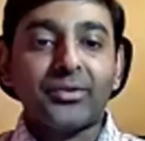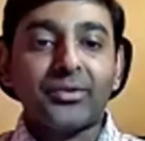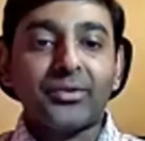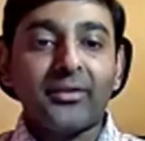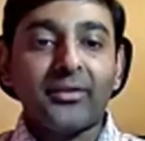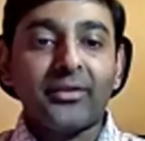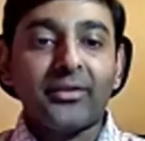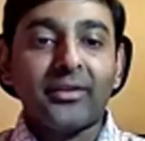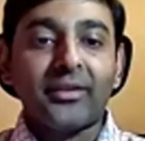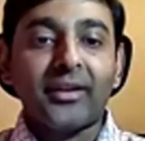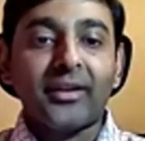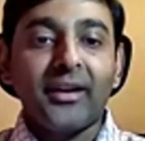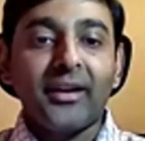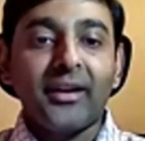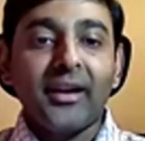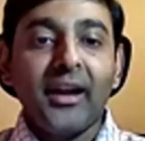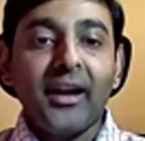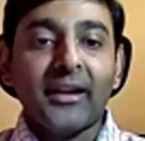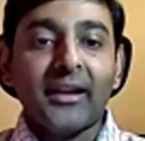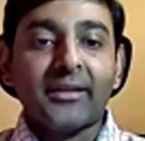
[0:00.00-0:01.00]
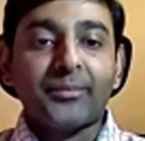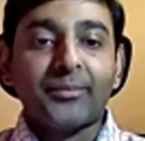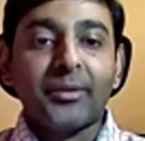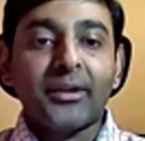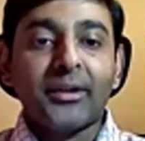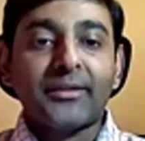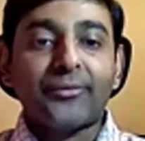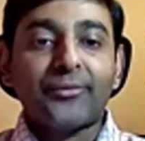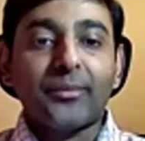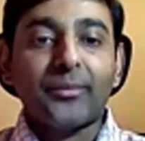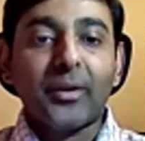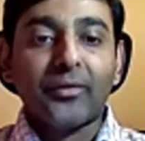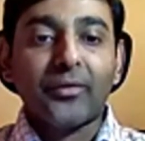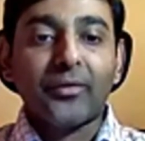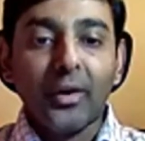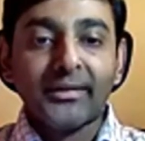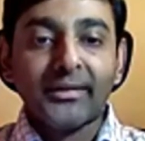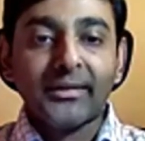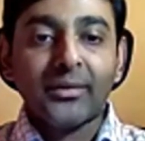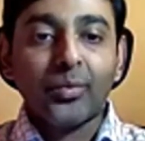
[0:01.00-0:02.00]
where I'm bringing together
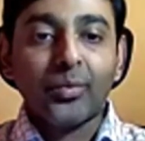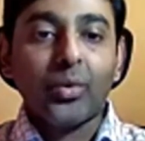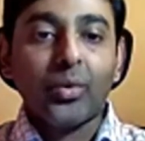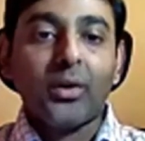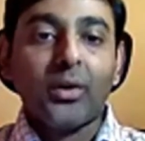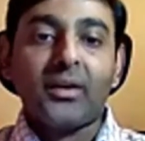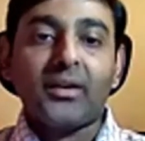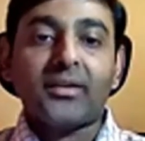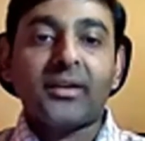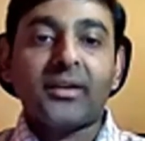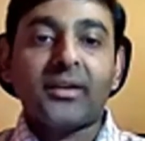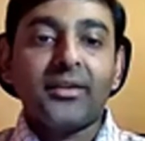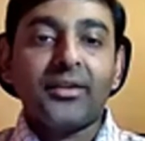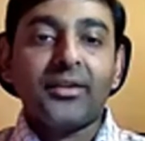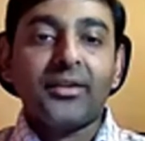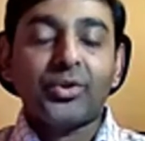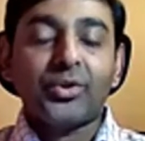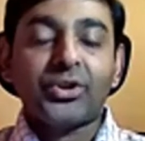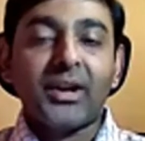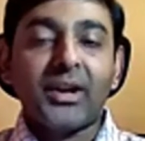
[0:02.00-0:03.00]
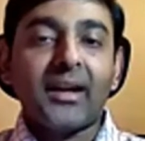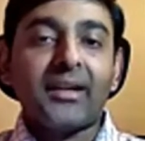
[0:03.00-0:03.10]
experts from across the world